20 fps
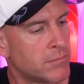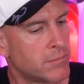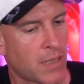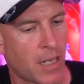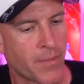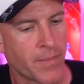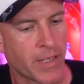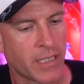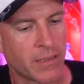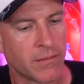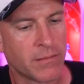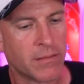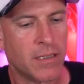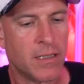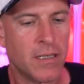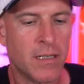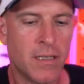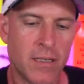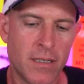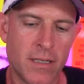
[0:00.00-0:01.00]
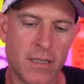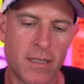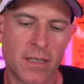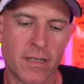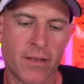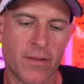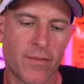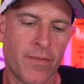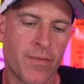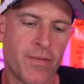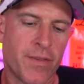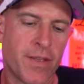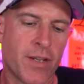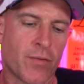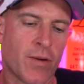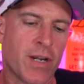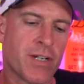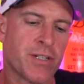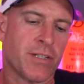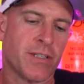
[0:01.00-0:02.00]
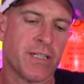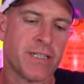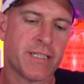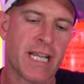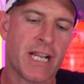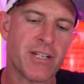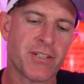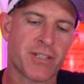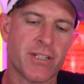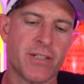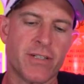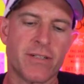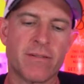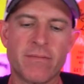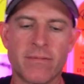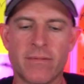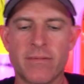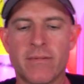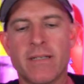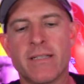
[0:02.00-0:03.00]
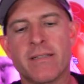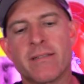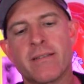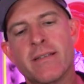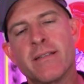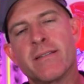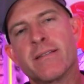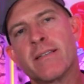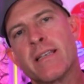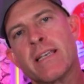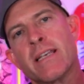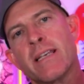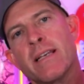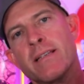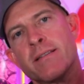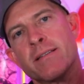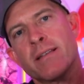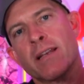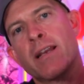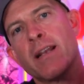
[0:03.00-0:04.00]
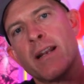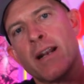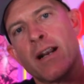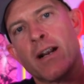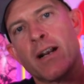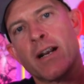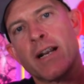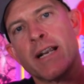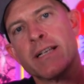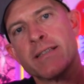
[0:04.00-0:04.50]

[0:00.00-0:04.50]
I mean, the original intention is the canary,